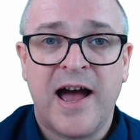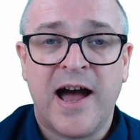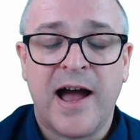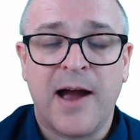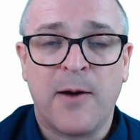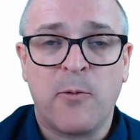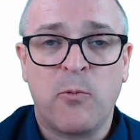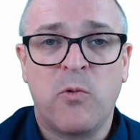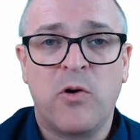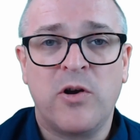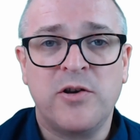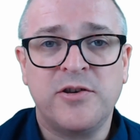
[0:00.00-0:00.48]

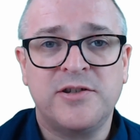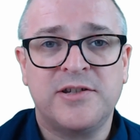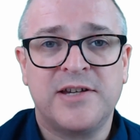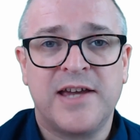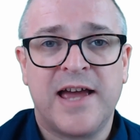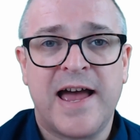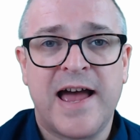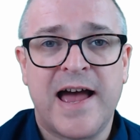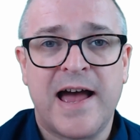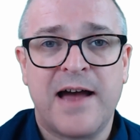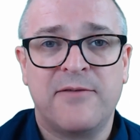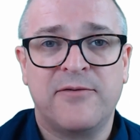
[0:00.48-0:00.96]
I want to
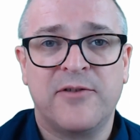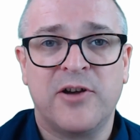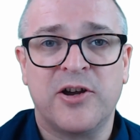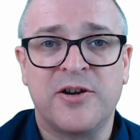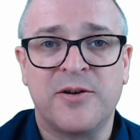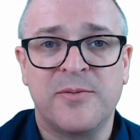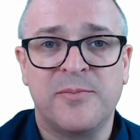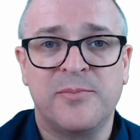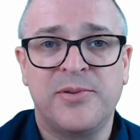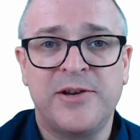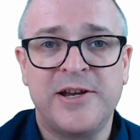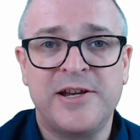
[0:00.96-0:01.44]
have a
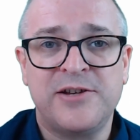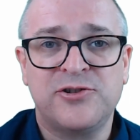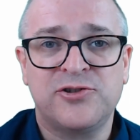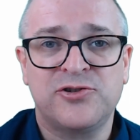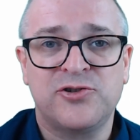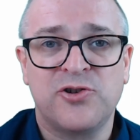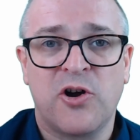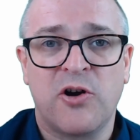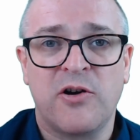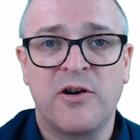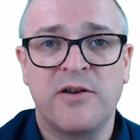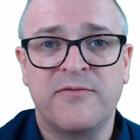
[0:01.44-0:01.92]
complete
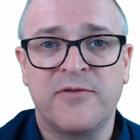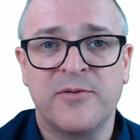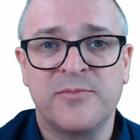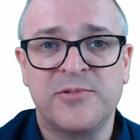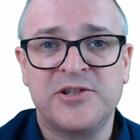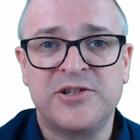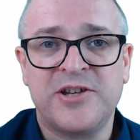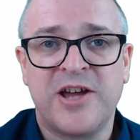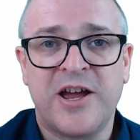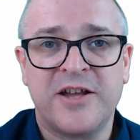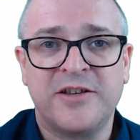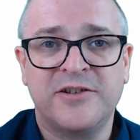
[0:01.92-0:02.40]
story from
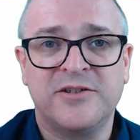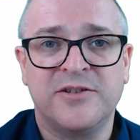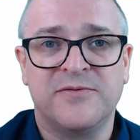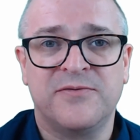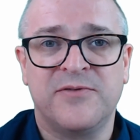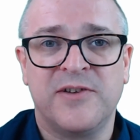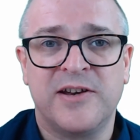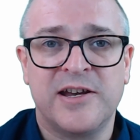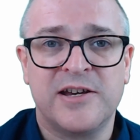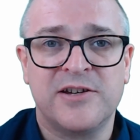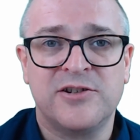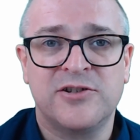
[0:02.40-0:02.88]
start to
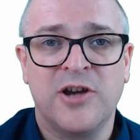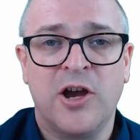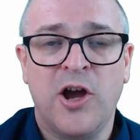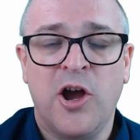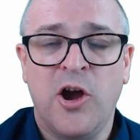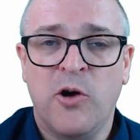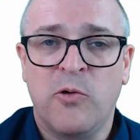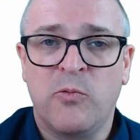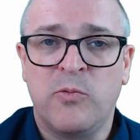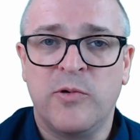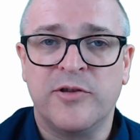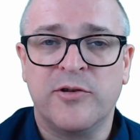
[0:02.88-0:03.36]
finish,
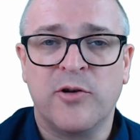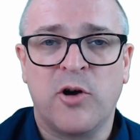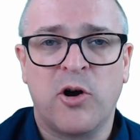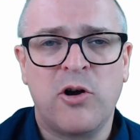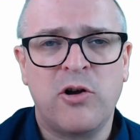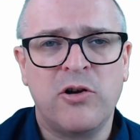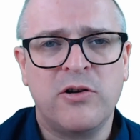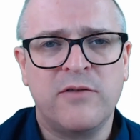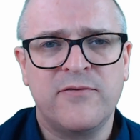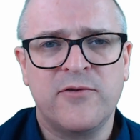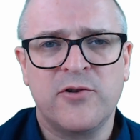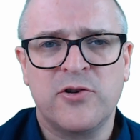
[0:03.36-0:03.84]
with
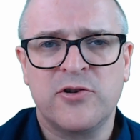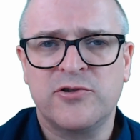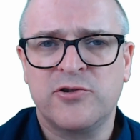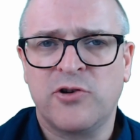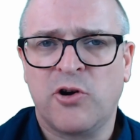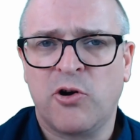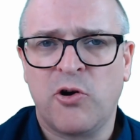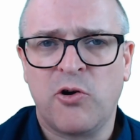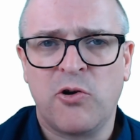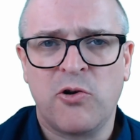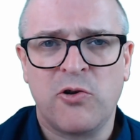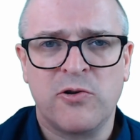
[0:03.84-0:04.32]
all of those
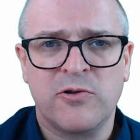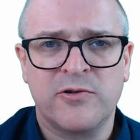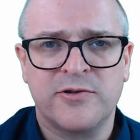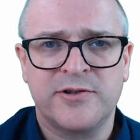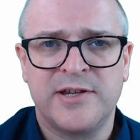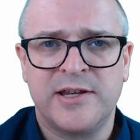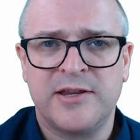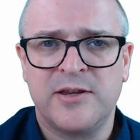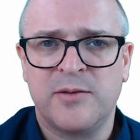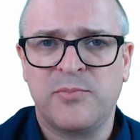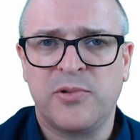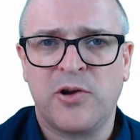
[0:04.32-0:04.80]

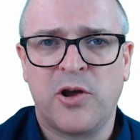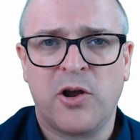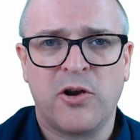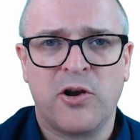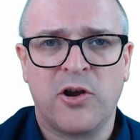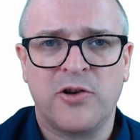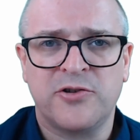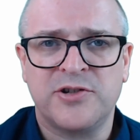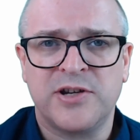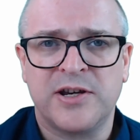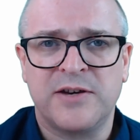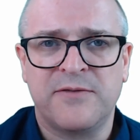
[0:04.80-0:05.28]
holes in the plot
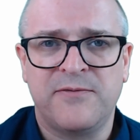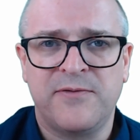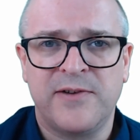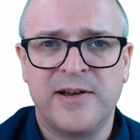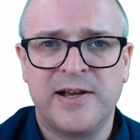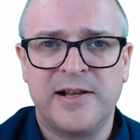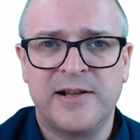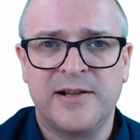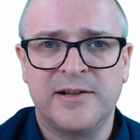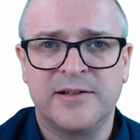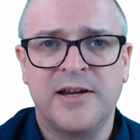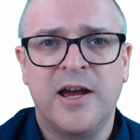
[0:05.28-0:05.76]
logic
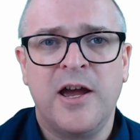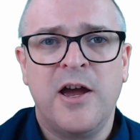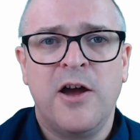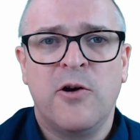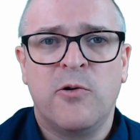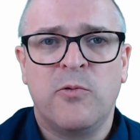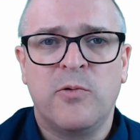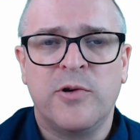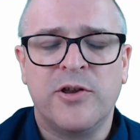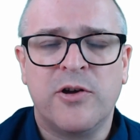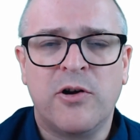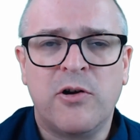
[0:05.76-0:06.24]
filled,
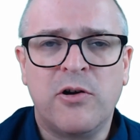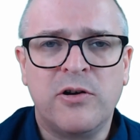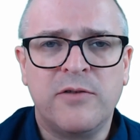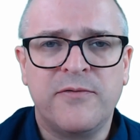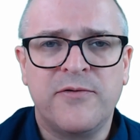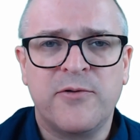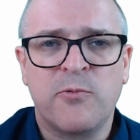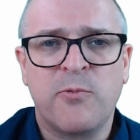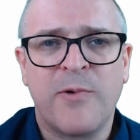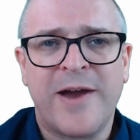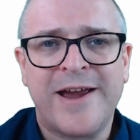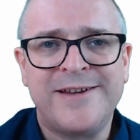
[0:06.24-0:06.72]
with all
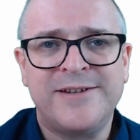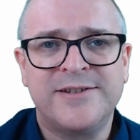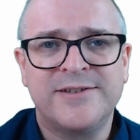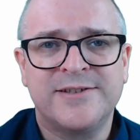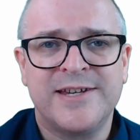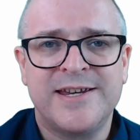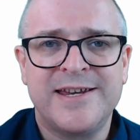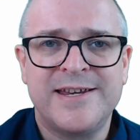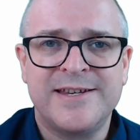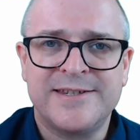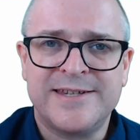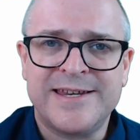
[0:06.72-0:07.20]
of the right
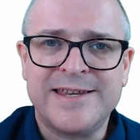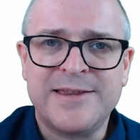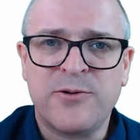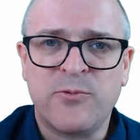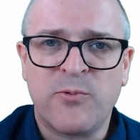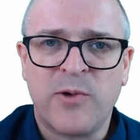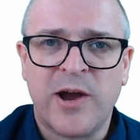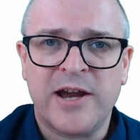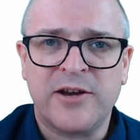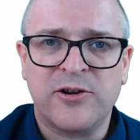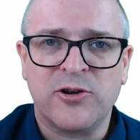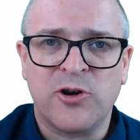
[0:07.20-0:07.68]
scenes in the
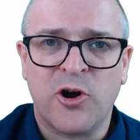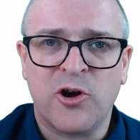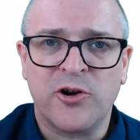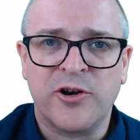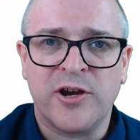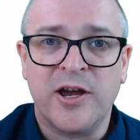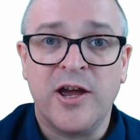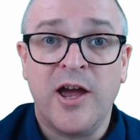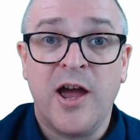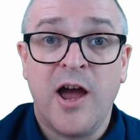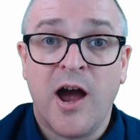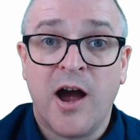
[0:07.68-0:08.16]
right
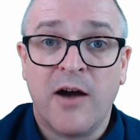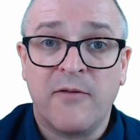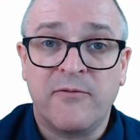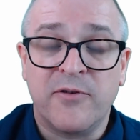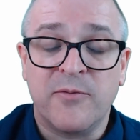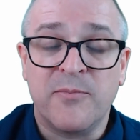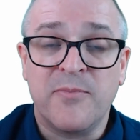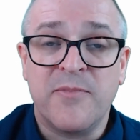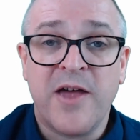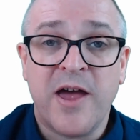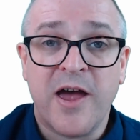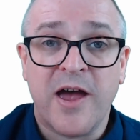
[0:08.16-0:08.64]
order. And
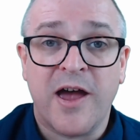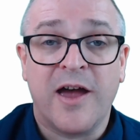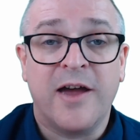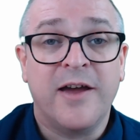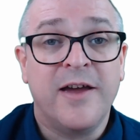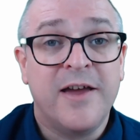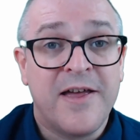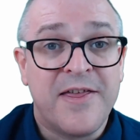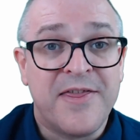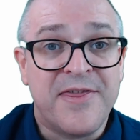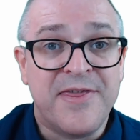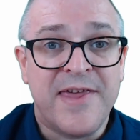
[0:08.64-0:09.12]
from there,
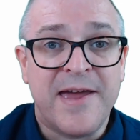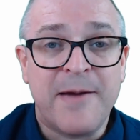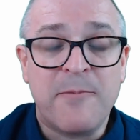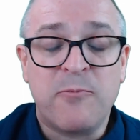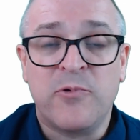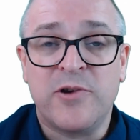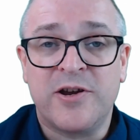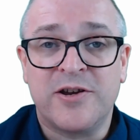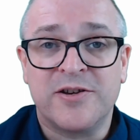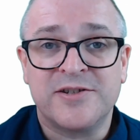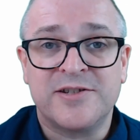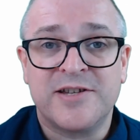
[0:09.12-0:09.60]
then
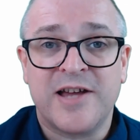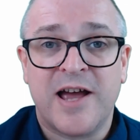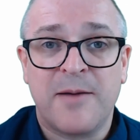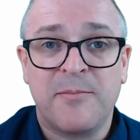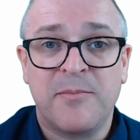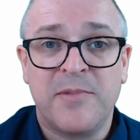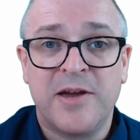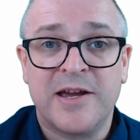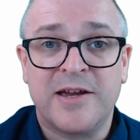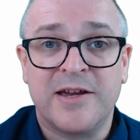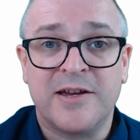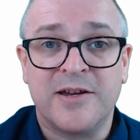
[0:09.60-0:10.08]
we can start
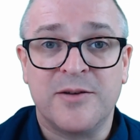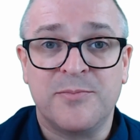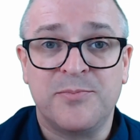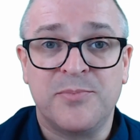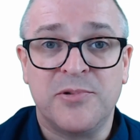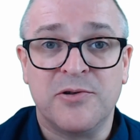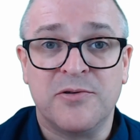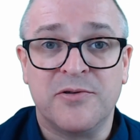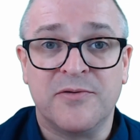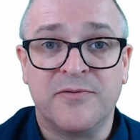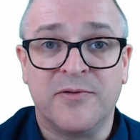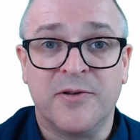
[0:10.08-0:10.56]
making it
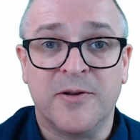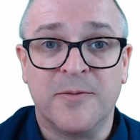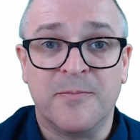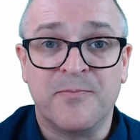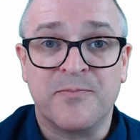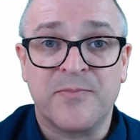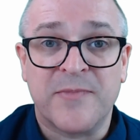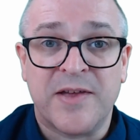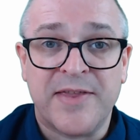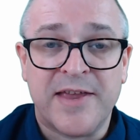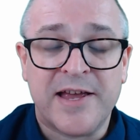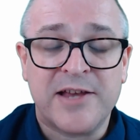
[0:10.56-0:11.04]
beautiful.
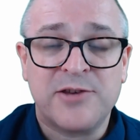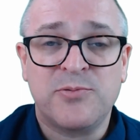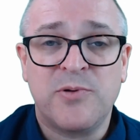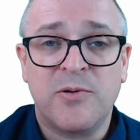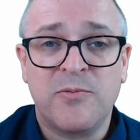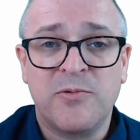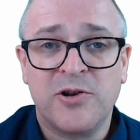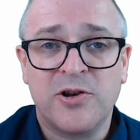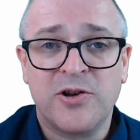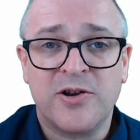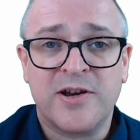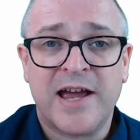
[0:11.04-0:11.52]
And that's
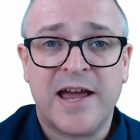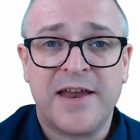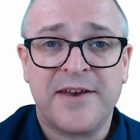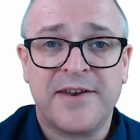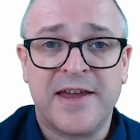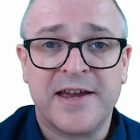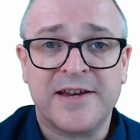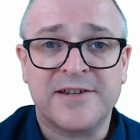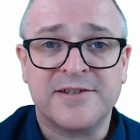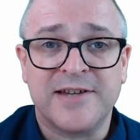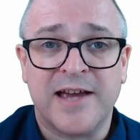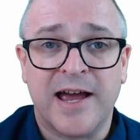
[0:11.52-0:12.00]
what we'll look at
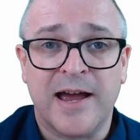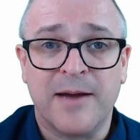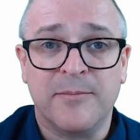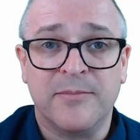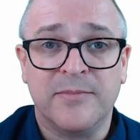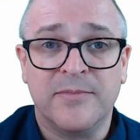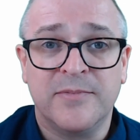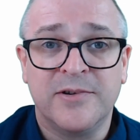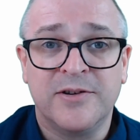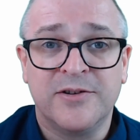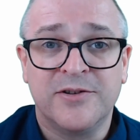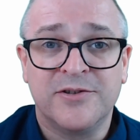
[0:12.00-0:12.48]
next time.
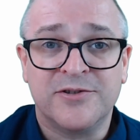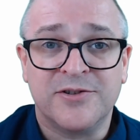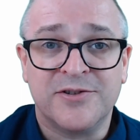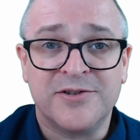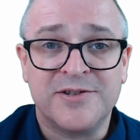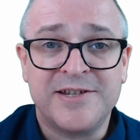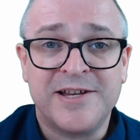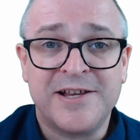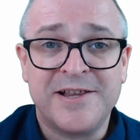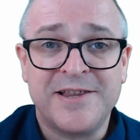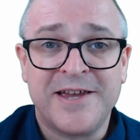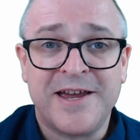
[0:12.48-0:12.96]
So
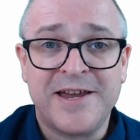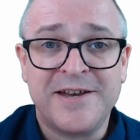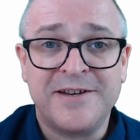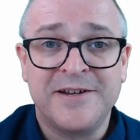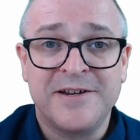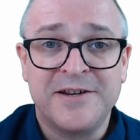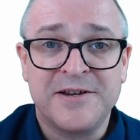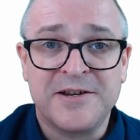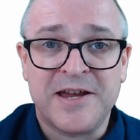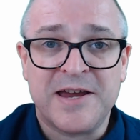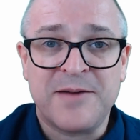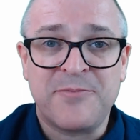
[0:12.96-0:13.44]
until then,
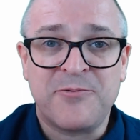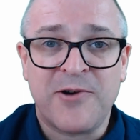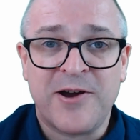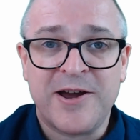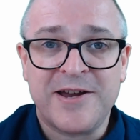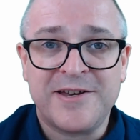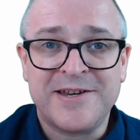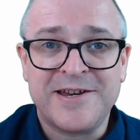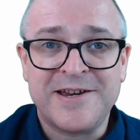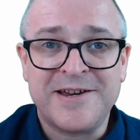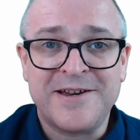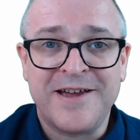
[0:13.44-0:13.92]
keep
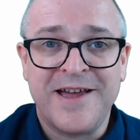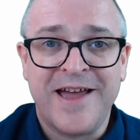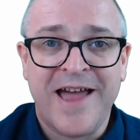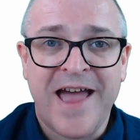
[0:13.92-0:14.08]
writing,